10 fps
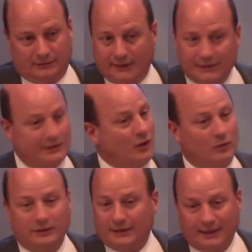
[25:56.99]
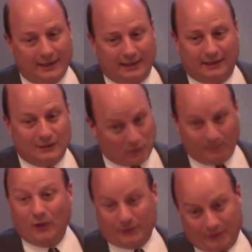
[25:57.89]
That's the only thing, is we
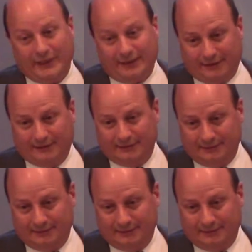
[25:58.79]
both agree on it.